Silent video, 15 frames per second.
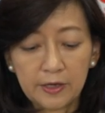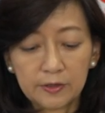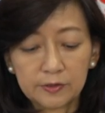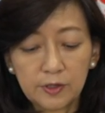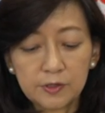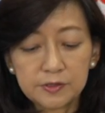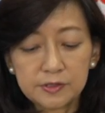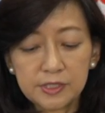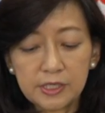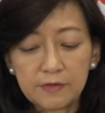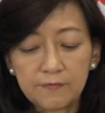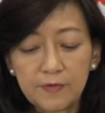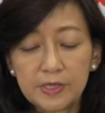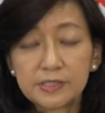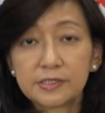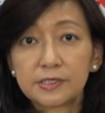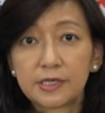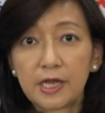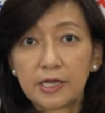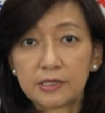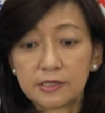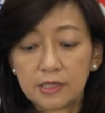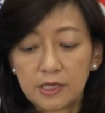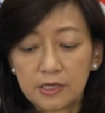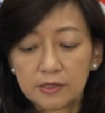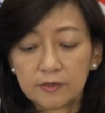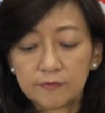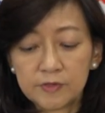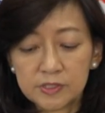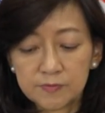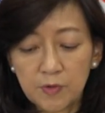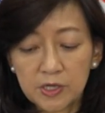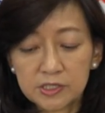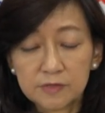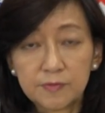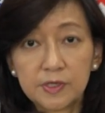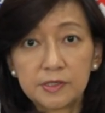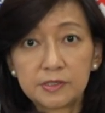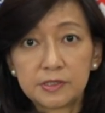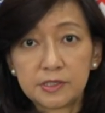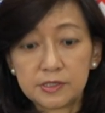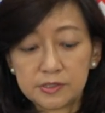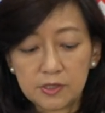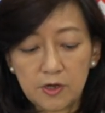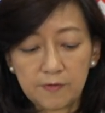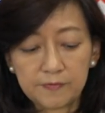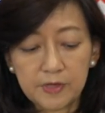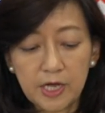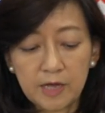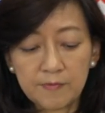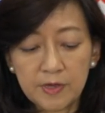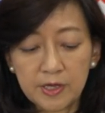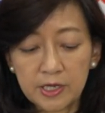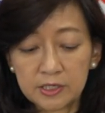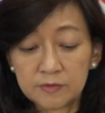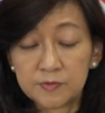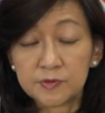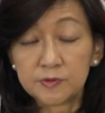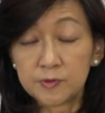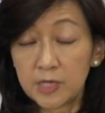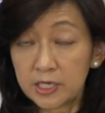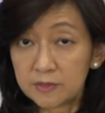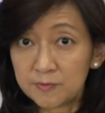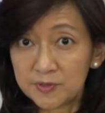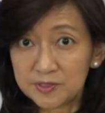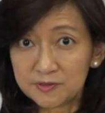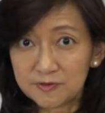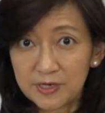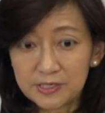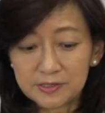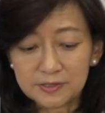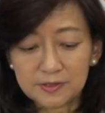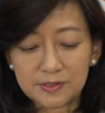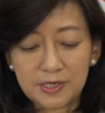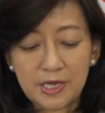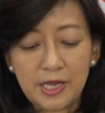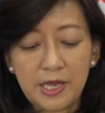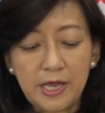closely investigate the responsibilities of the Abe administration,